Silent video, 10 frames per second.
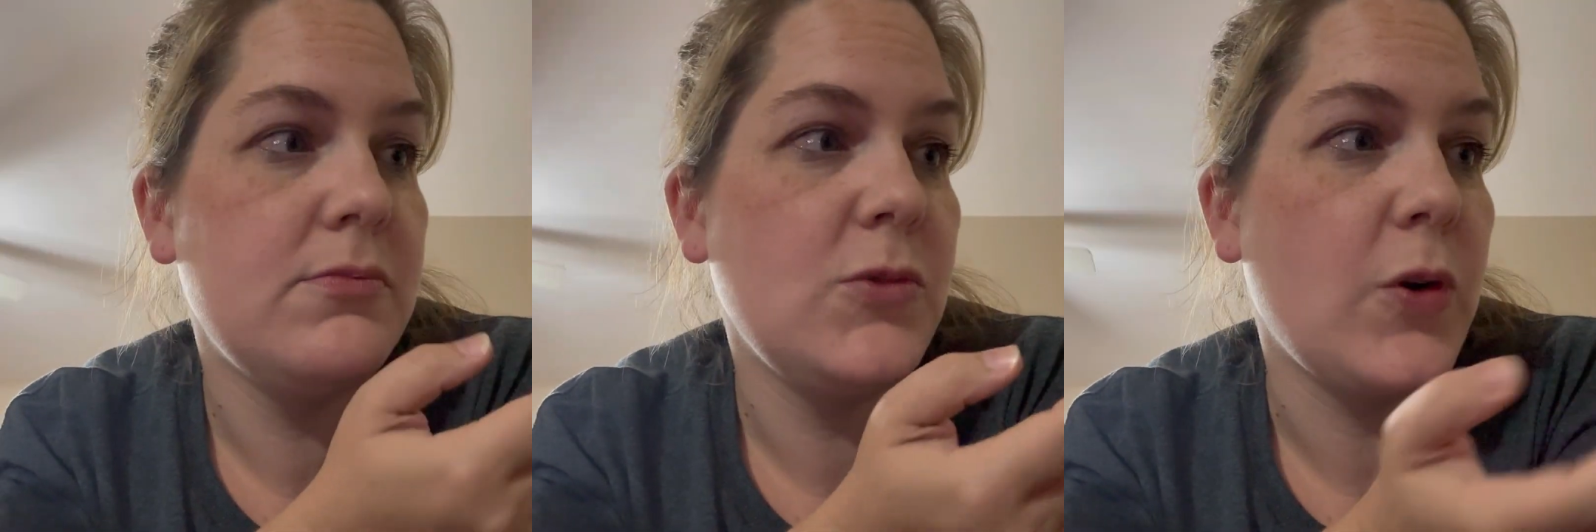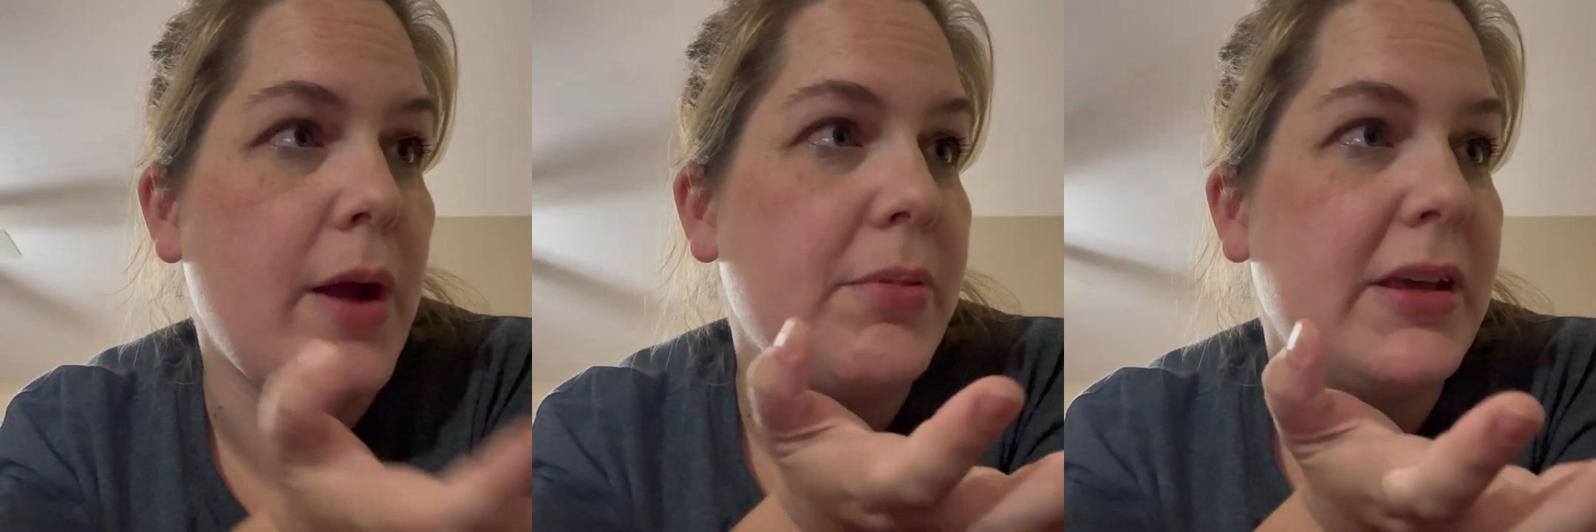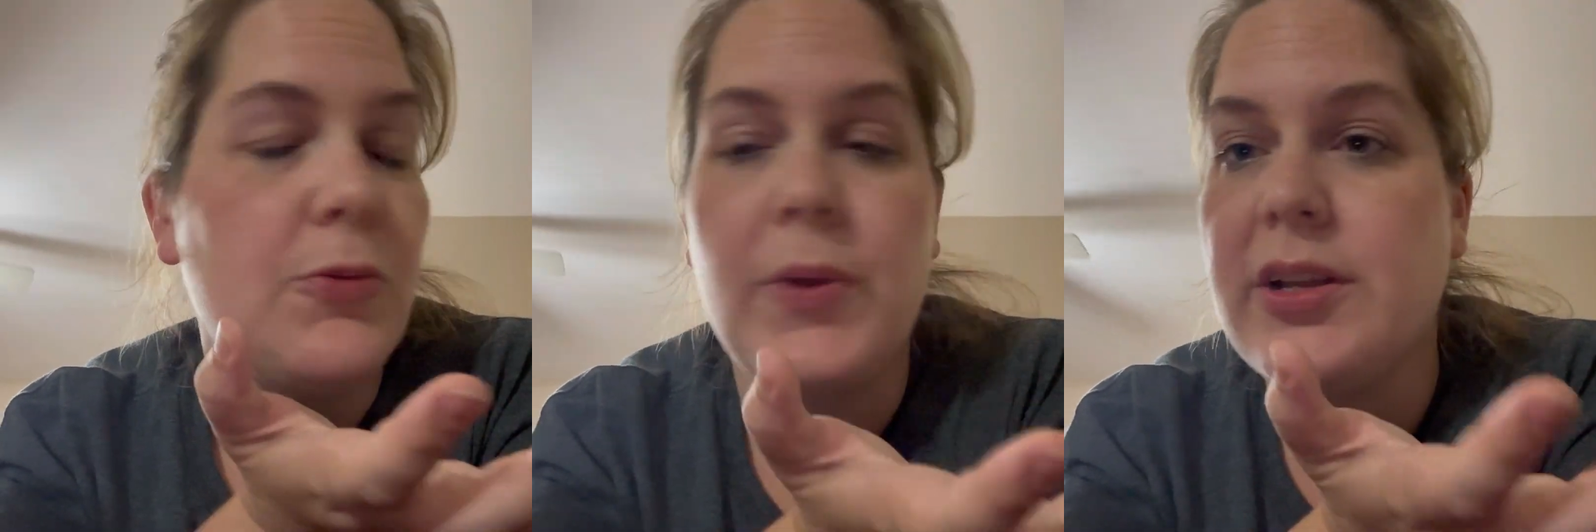grab
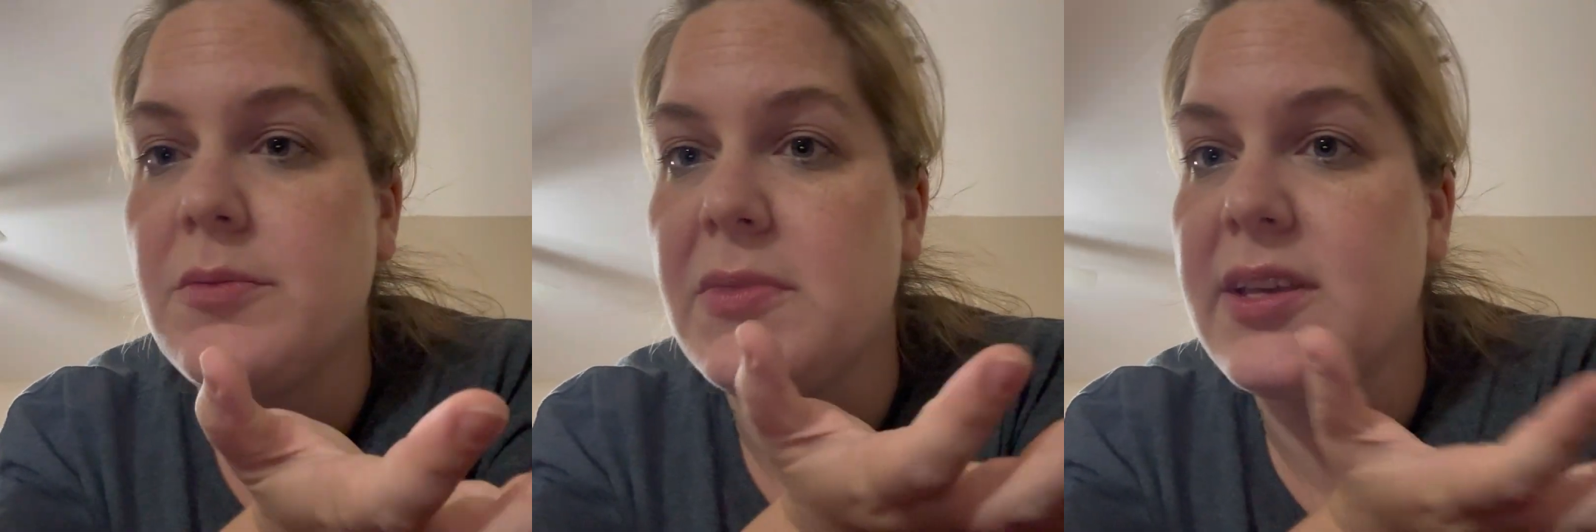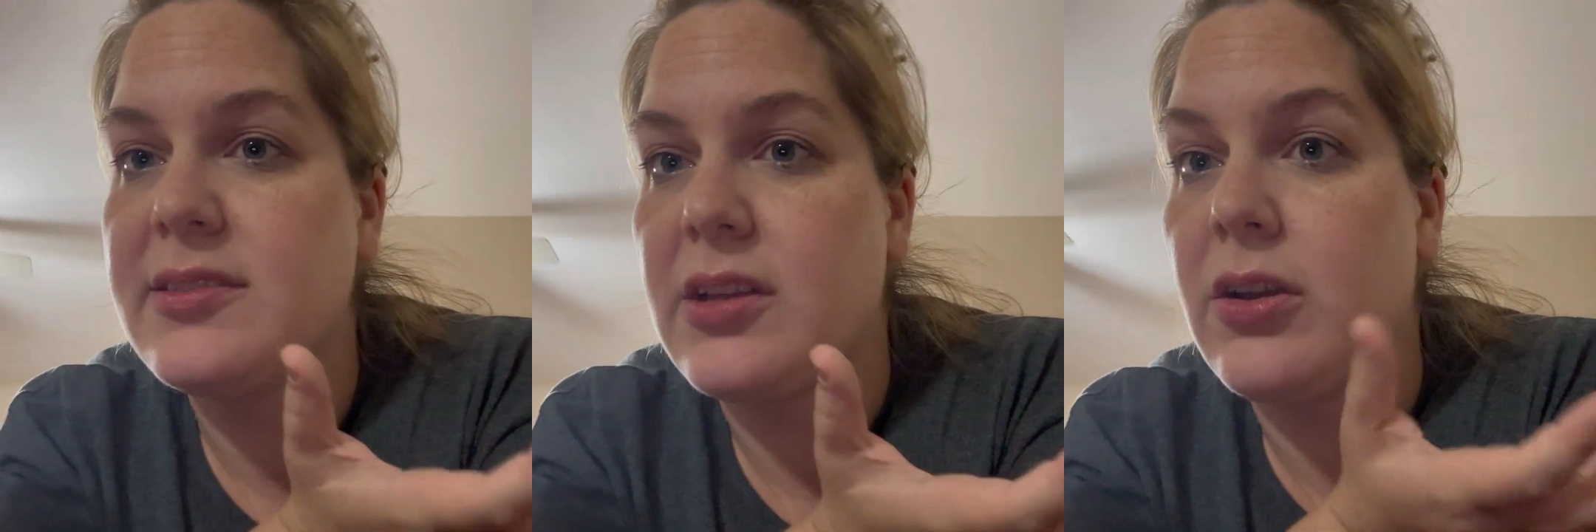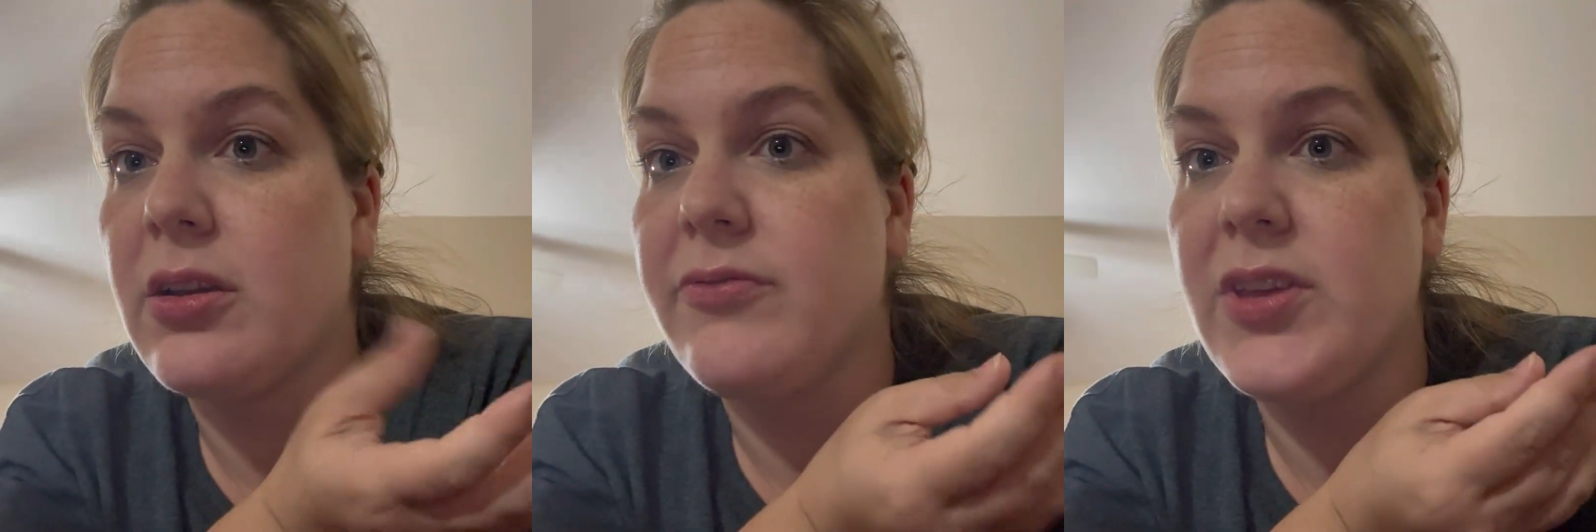like random things that are
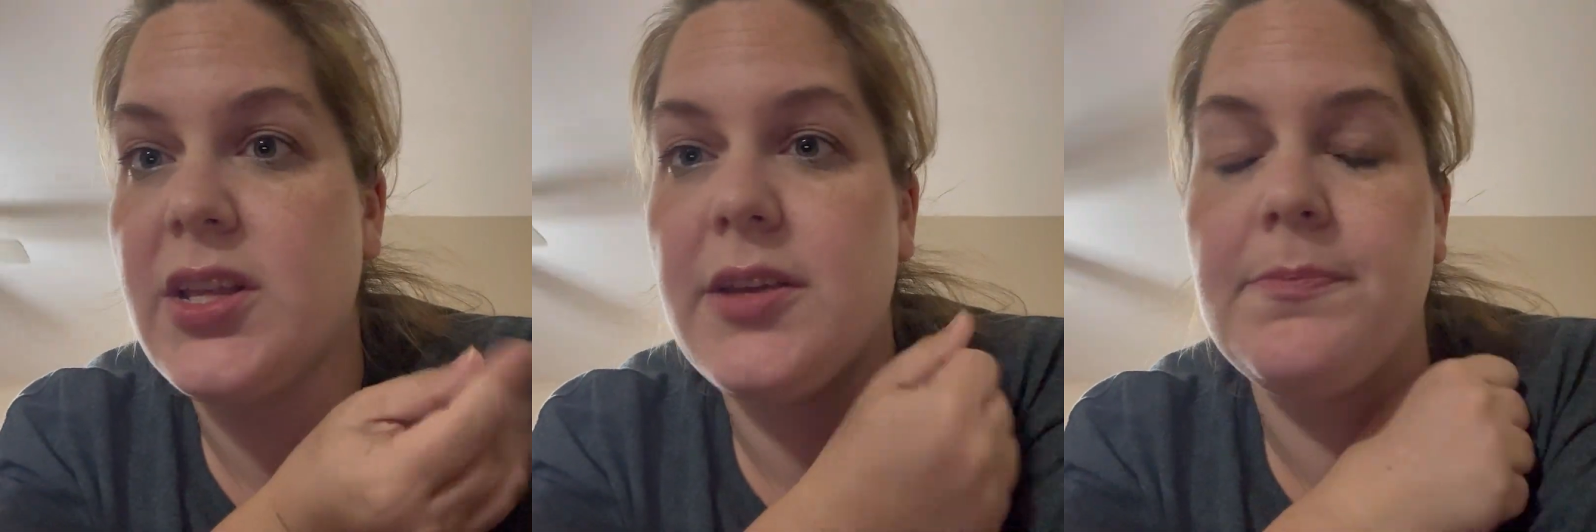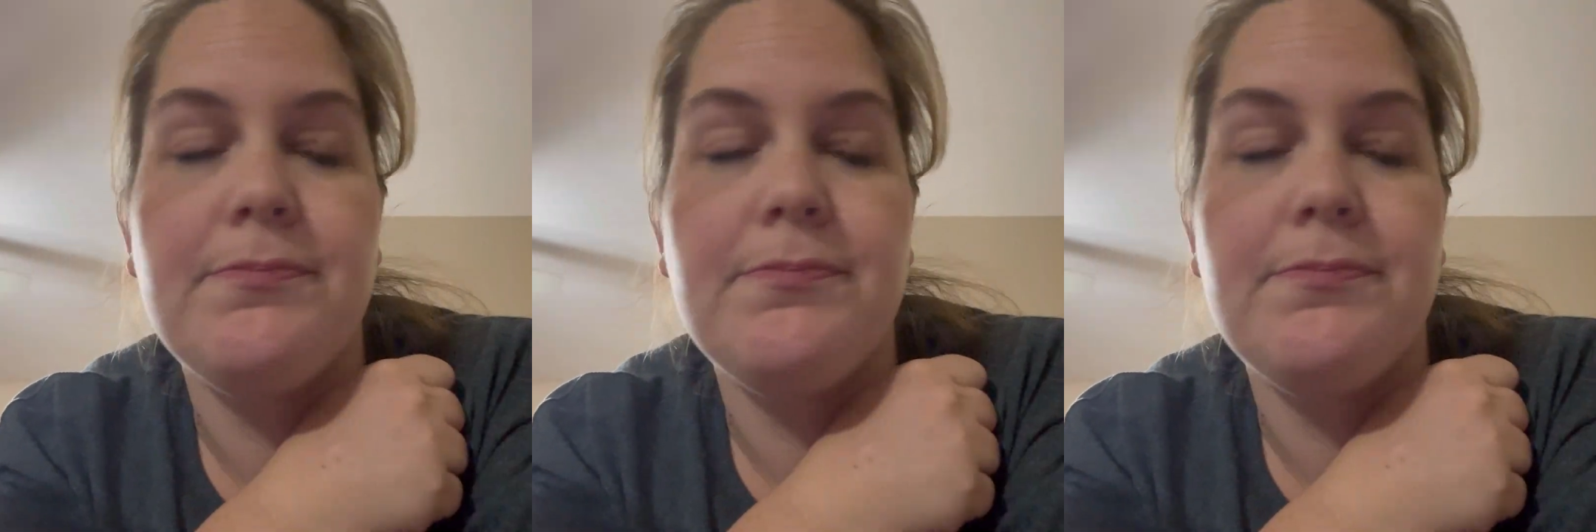convenient?